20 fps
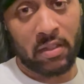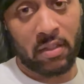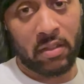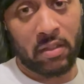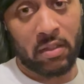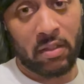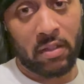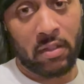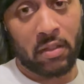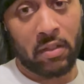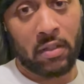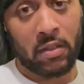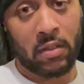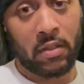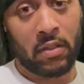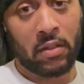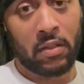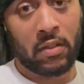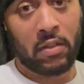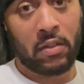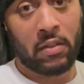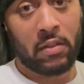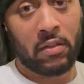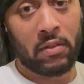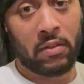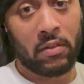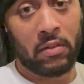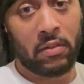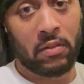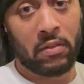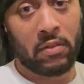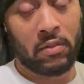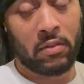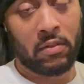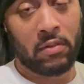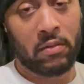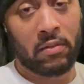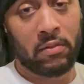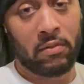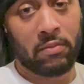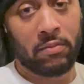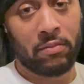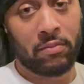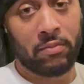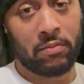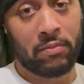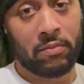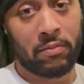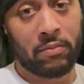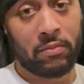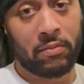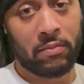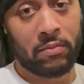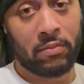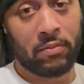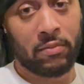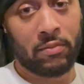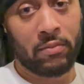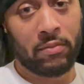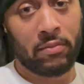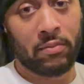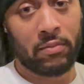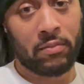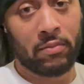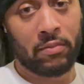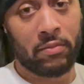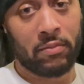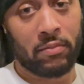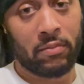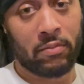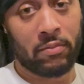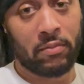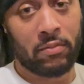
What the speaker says: Nobody speaks.